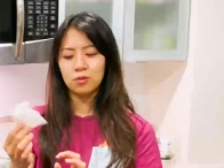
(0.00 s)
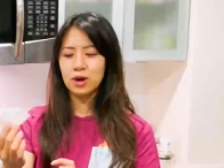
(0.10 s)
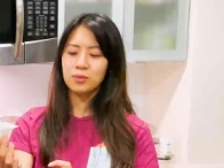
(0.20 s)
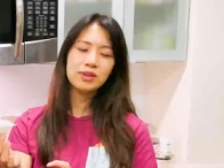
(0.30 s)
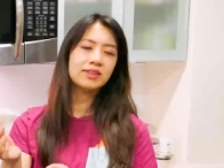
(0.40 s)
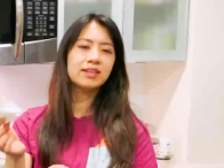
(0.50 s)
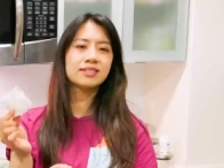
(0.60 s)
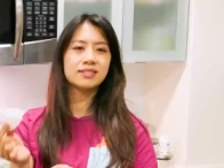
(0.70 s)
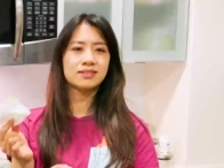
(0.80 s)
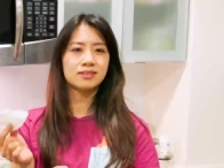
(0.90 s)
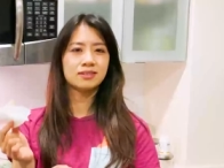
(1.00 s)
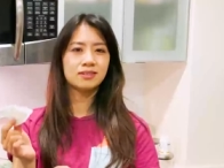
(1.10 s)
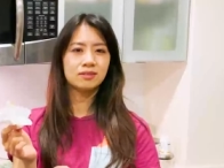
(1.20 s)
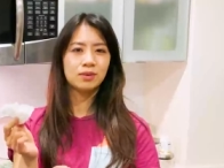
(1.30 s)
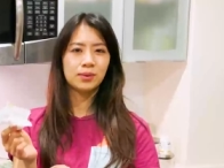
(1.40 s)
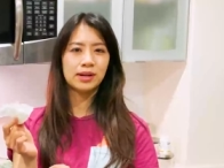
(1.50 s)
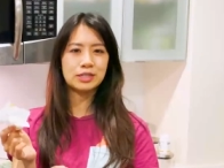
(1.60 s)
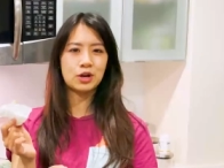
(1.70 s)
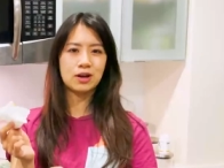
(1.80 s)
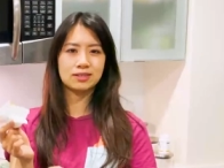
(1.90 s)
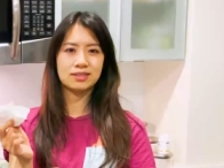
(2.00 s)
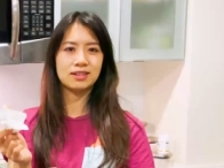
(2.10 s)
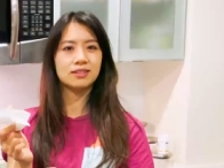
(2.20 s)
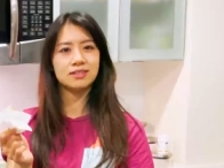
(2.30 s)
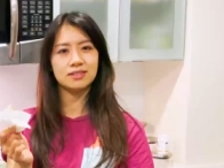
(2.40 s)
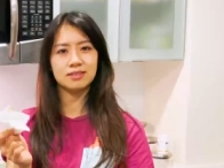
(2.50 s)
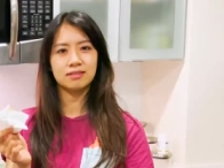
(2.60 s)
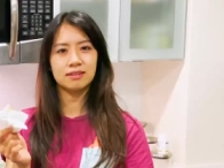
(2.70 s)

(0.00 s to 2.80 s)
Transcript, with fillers: where would this, where would I toss this?